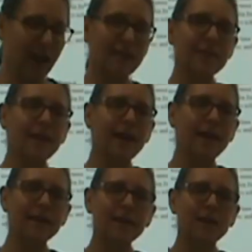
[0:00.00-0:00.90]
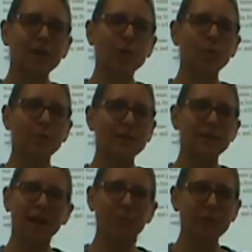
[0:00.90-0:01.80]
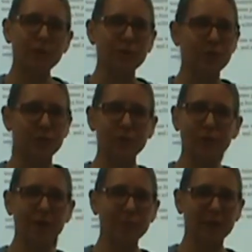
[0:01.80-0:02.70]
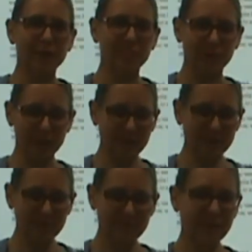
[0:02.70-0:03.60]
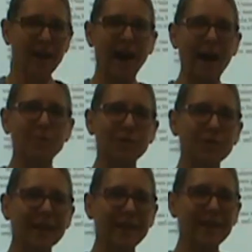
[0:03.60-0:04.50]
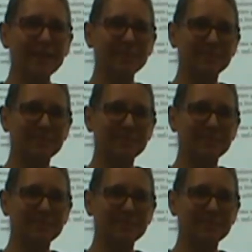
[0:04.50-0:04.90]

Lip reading: And then you will be done with your 3rd grade reading book. Happy reading!